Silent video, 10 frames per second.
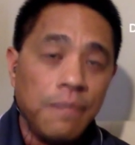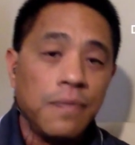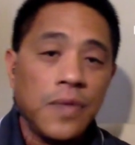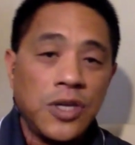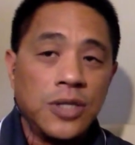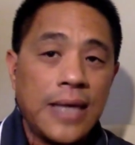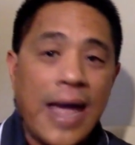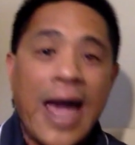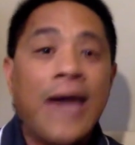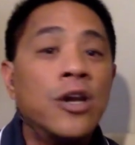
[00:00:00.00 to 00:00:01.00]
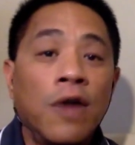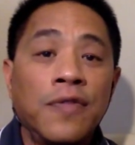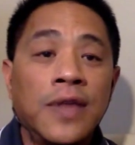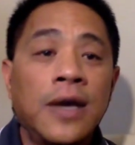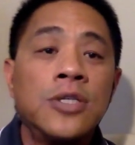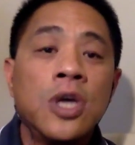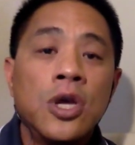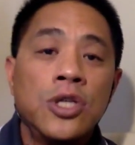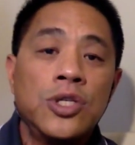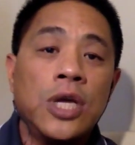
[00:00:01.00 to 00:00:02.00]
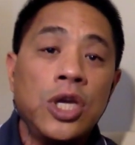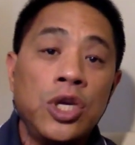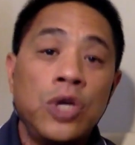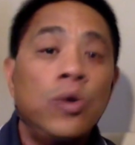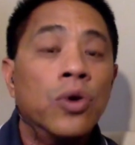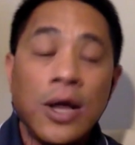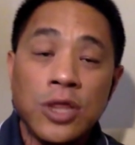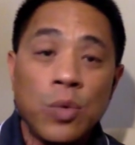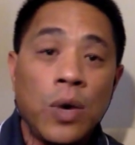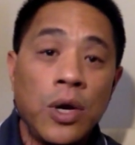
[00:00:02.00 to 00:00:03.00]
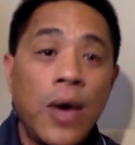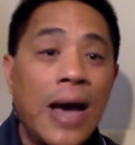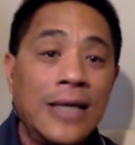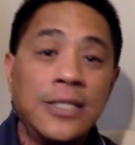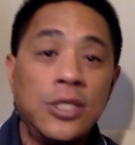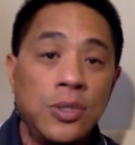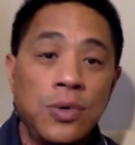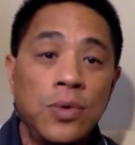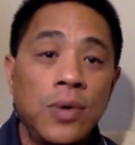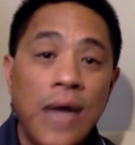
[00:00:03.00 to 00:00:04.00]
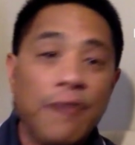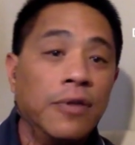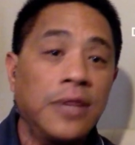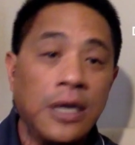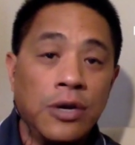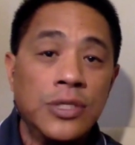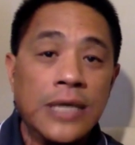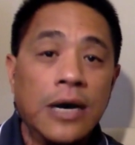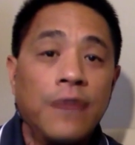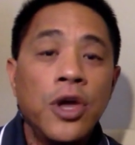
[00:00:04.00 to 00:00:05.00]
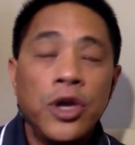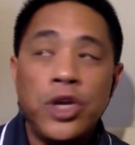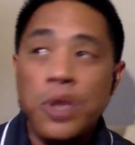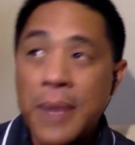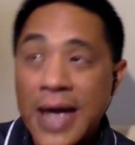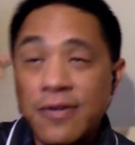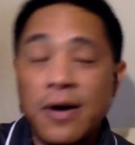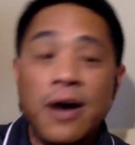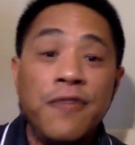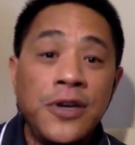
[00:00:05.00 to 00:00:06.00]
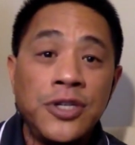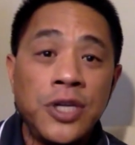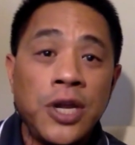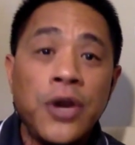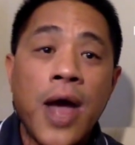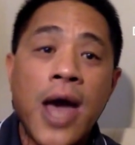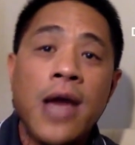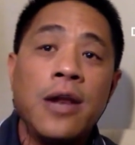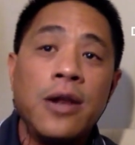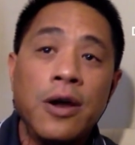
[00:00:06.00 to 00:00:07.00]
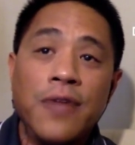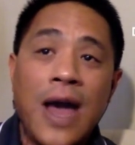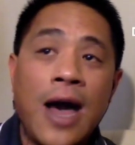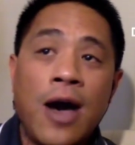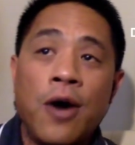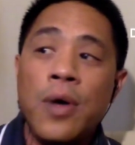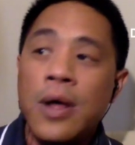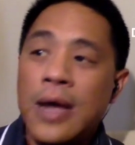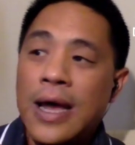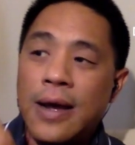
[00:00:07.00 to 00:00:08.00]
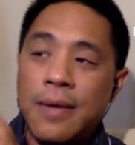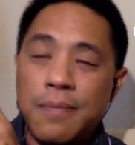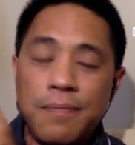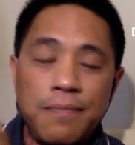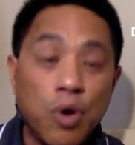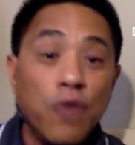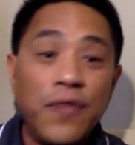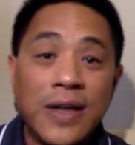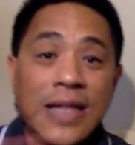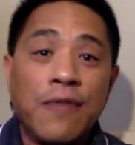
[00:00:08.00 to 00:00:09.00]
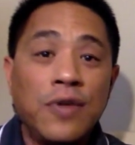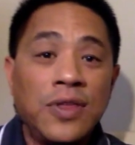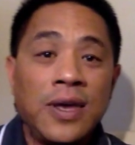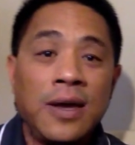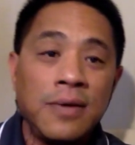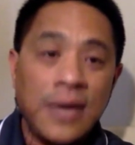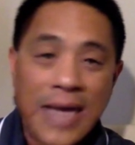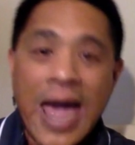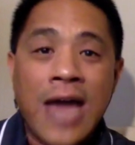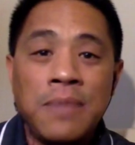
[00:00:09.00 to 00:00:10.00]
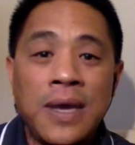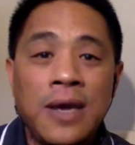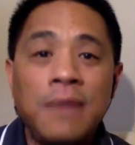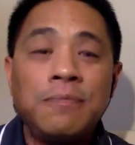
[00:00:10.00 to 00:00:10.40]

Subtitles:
just hand off things so that you're not the one who has to do everything yourself. You may have a vision in your head of how perfect everything can be,